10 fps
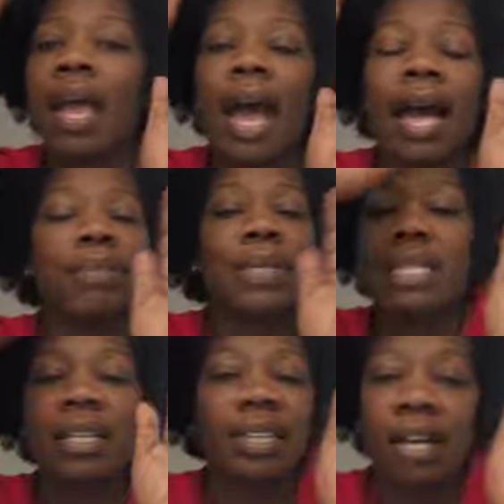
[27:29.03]
I be
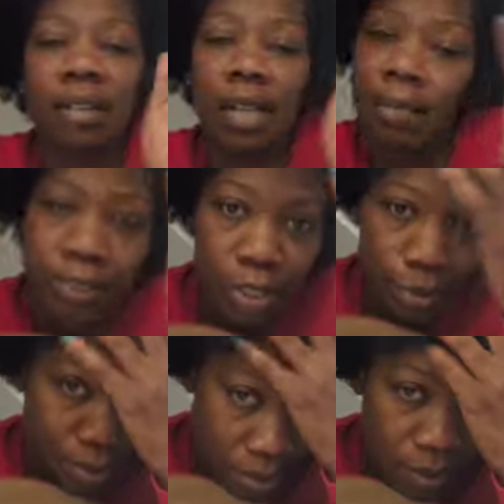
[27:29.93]
telling y'all, I'm
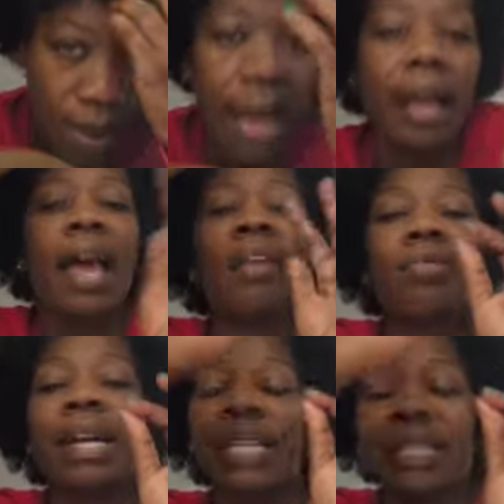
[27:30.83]
visual, so I gotta
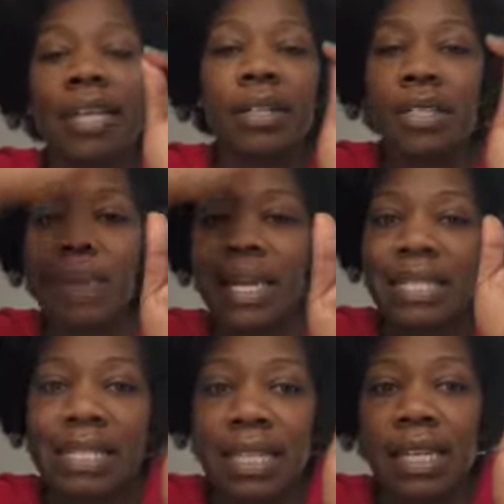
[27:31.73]
write it down so I
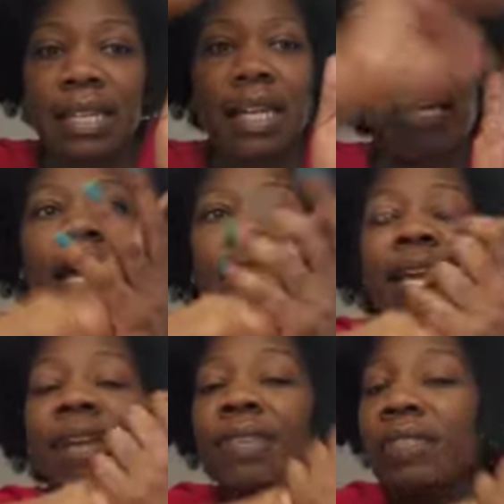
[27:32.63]
can see it.
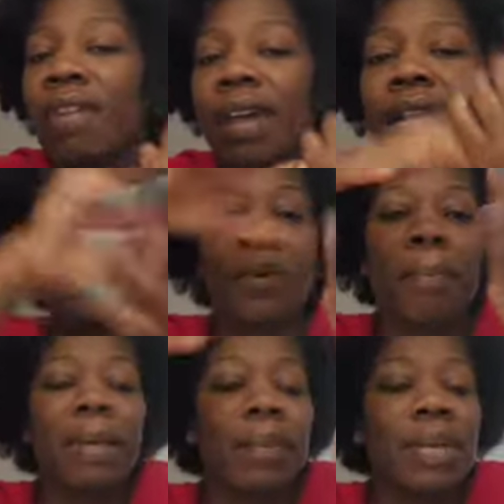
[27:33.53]
Even if I write it on a
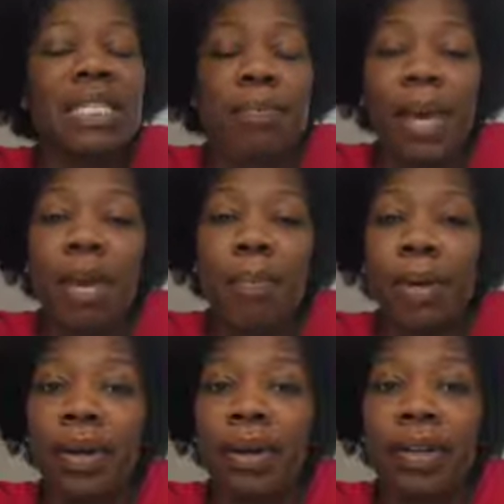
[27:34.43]
big piece of
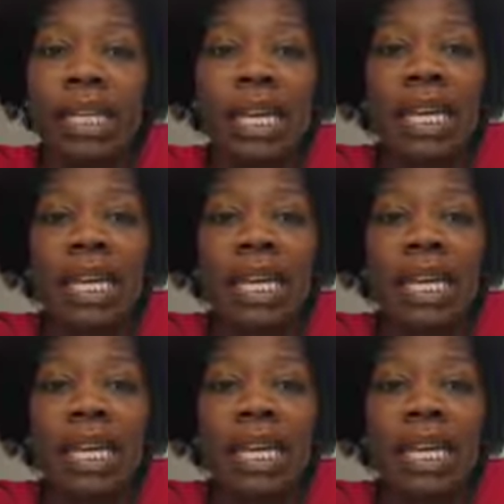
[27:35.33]
paper,